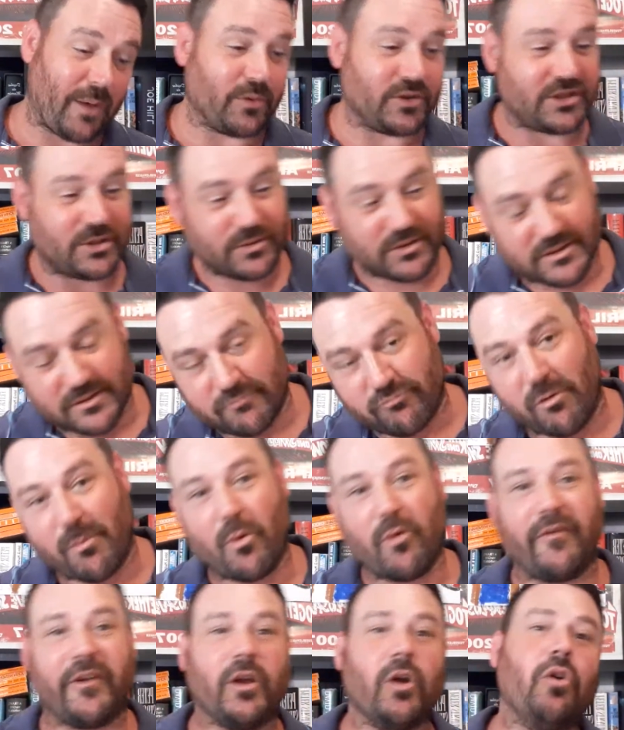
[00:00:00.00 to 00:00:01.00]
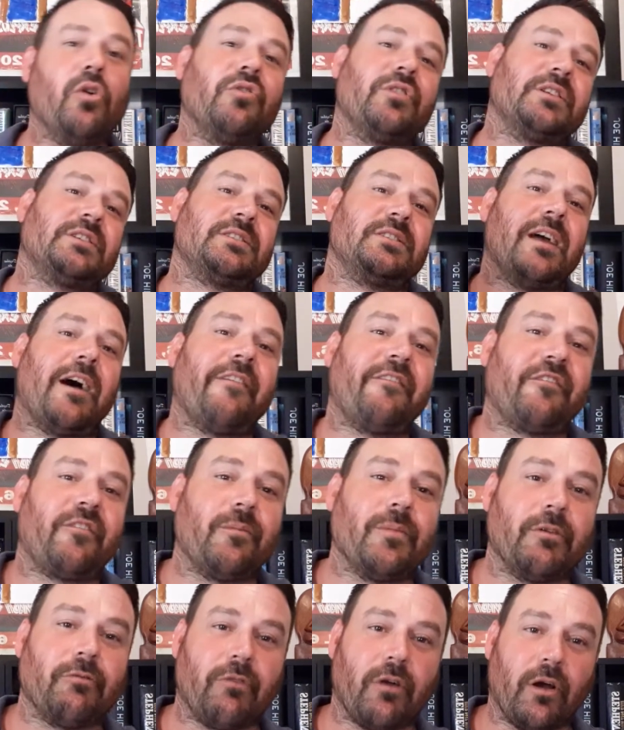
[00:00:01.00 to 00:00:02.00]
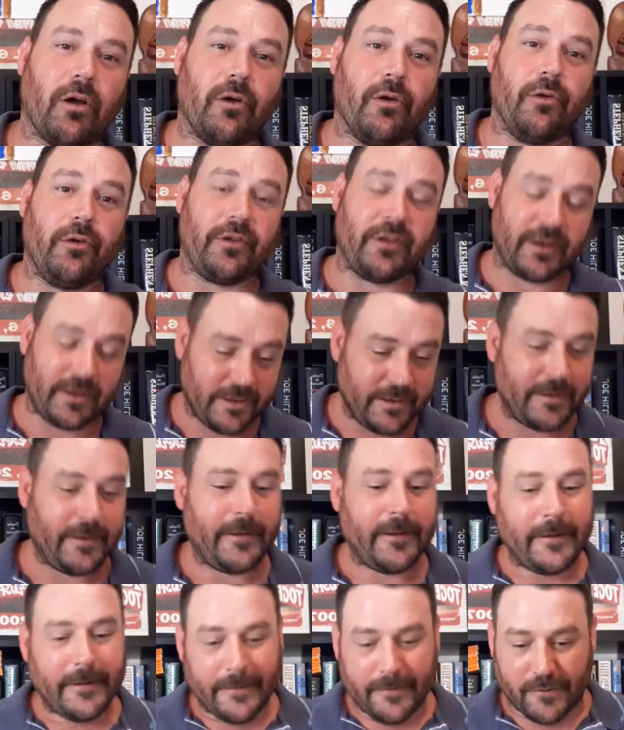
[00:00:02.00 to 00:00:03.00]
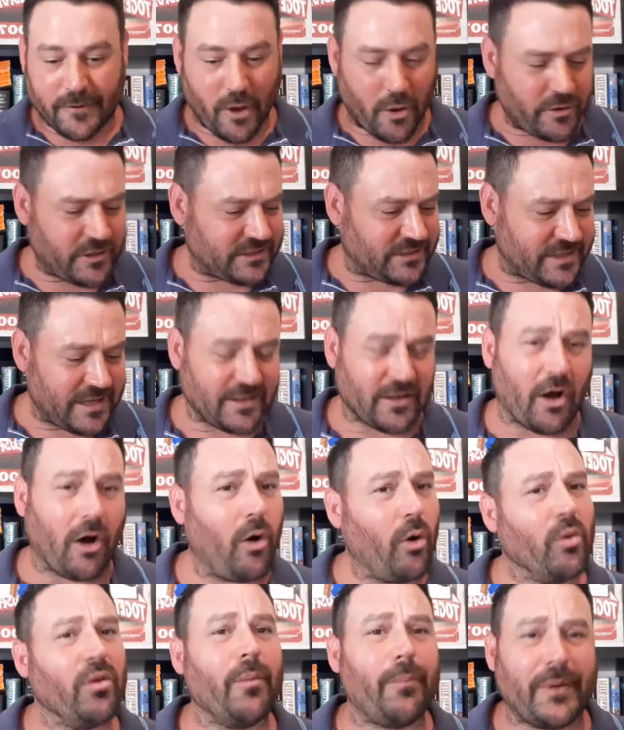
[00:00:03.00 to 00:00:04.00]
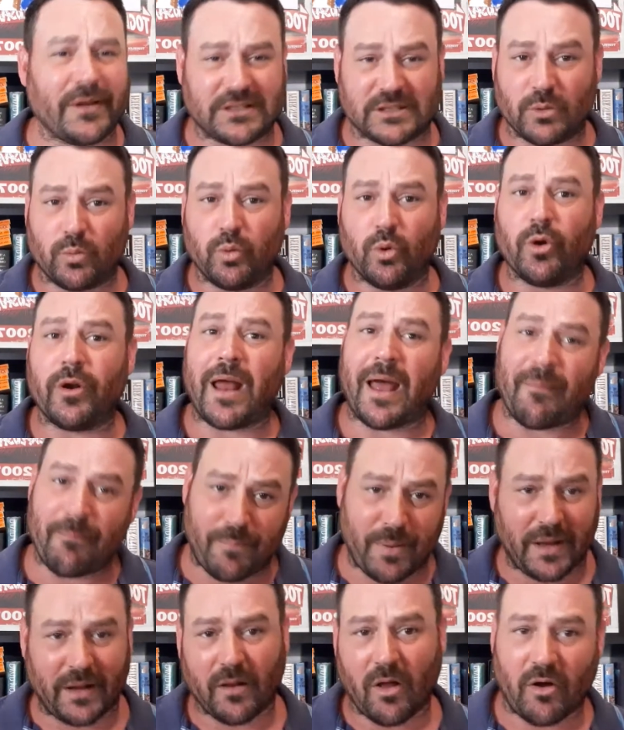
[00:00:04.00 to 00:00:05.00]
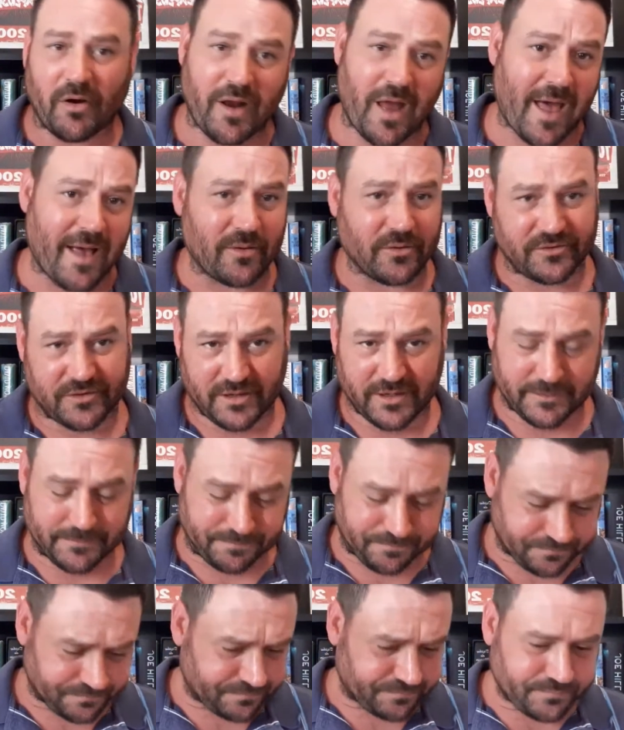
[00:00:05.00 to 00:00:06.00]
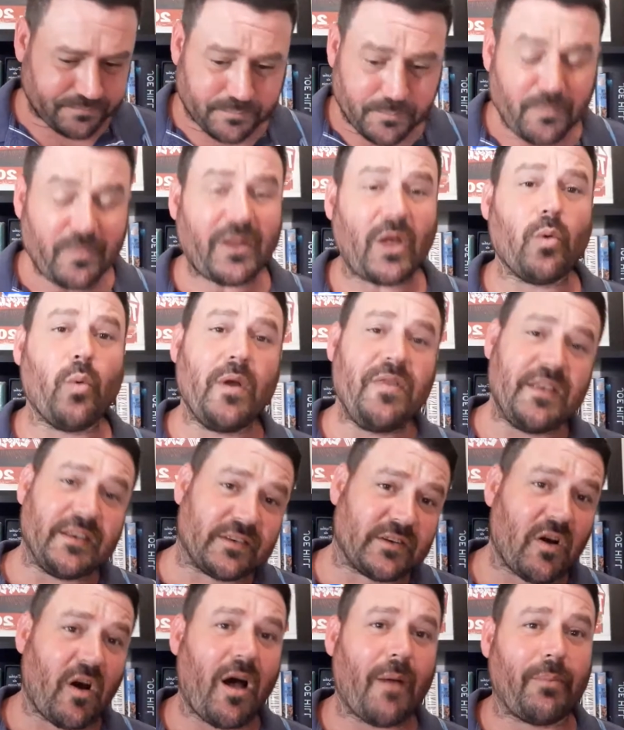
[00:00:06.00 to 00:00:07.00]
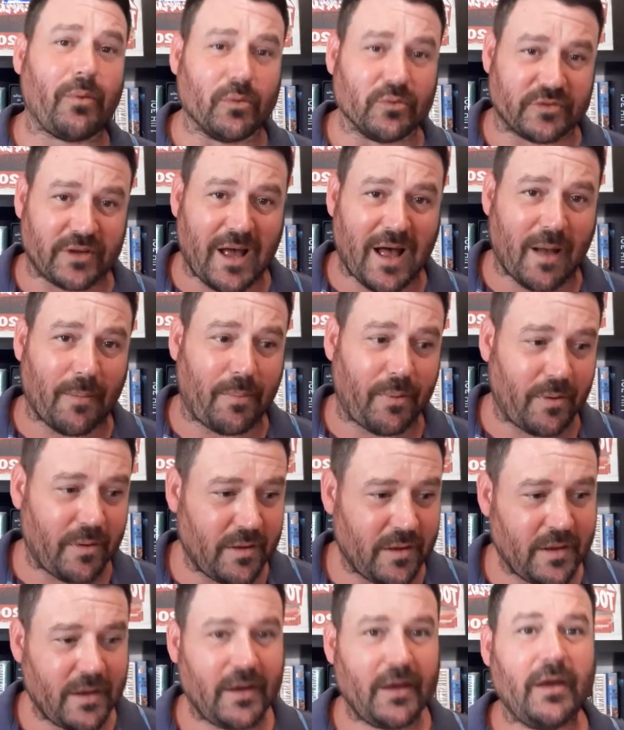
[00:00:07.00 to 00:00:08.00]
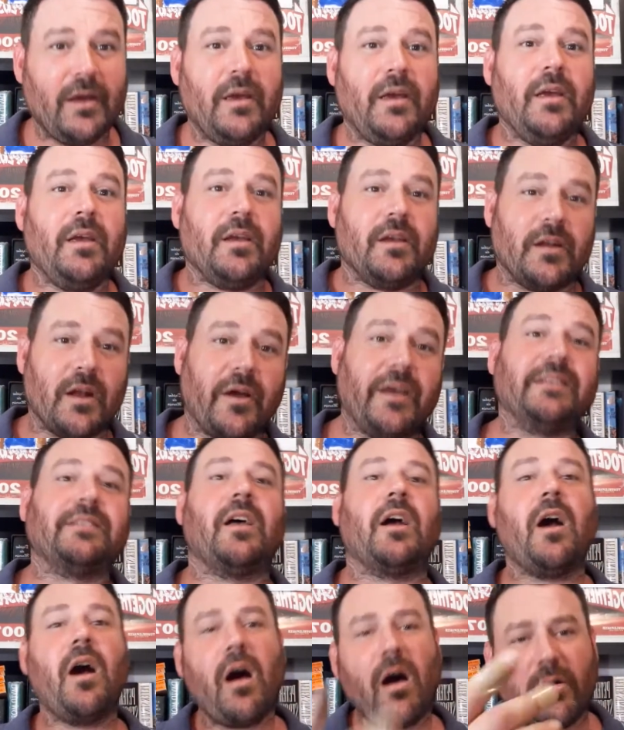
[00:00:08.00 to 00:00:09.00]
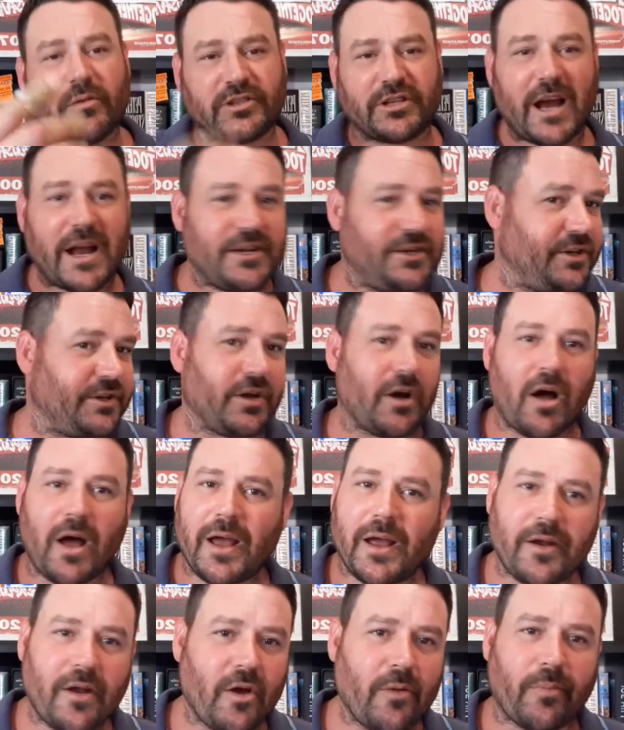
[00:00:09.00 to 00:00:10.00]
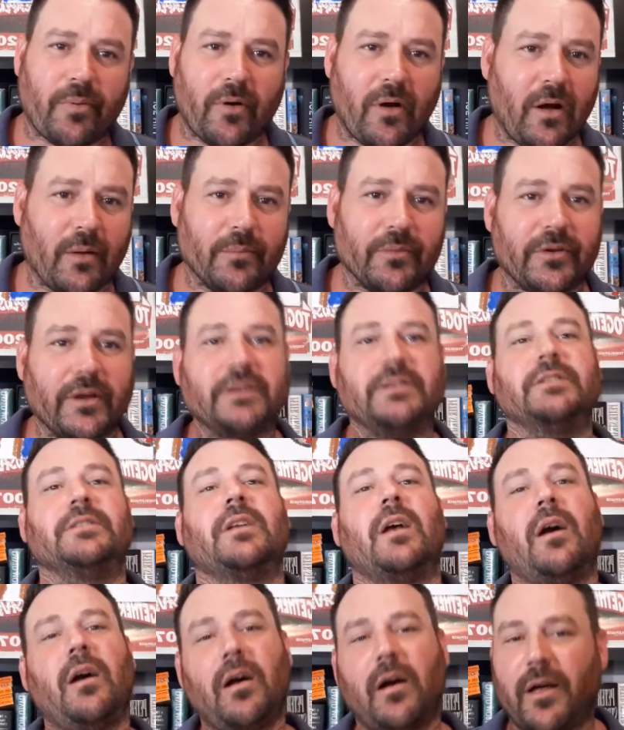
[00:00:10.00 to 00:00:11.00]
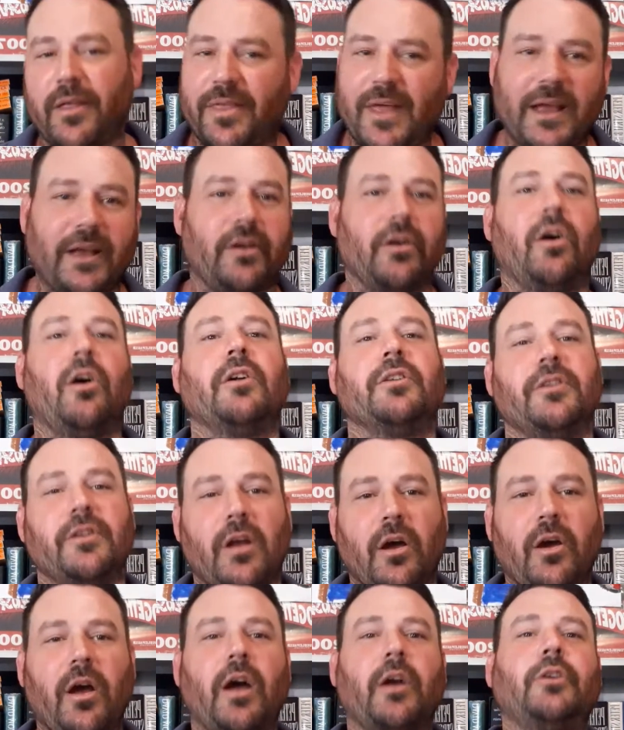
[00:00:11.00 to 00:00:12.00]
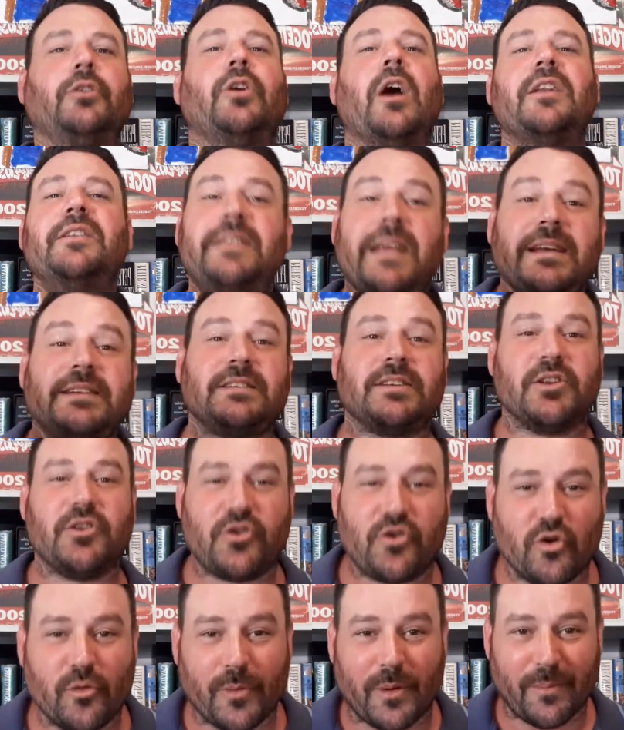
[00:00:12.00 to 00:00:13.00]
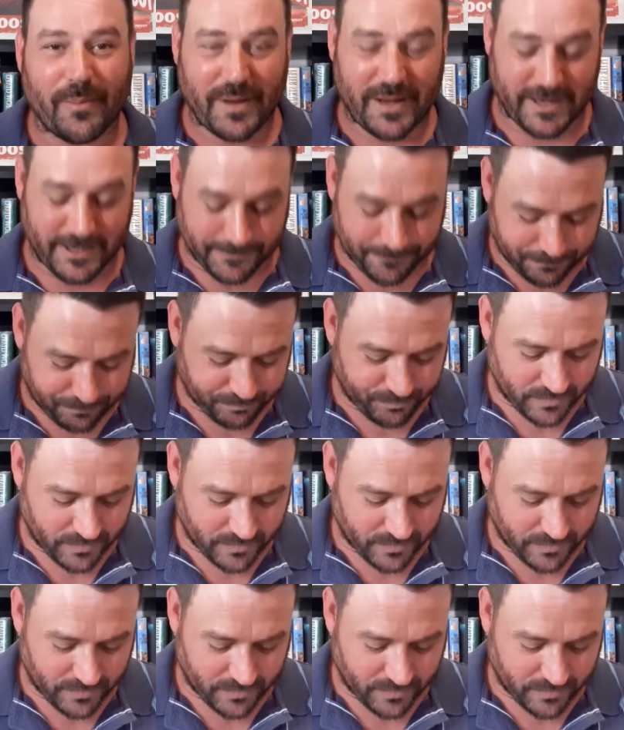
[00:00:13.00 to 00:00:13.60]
was she was removing all the stuff from the road, noticing that all the bits of wood had big, long nails in it. When this guy pulls up, you know, he's like, oh, I'll change your tyre, no probs. And she's like, oh, thank God, you know, a decent human being.